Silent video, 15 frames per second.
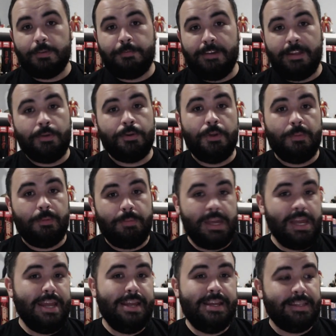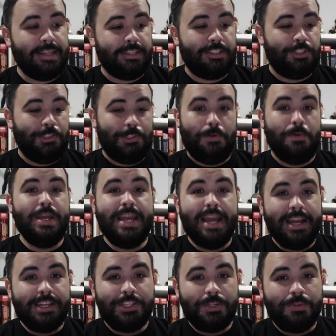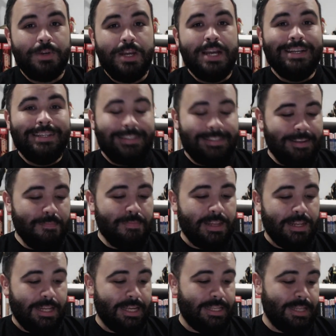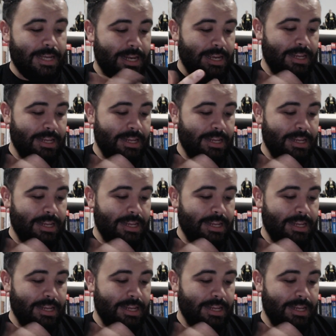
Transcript: fellow human being that's shooting at you, something like that.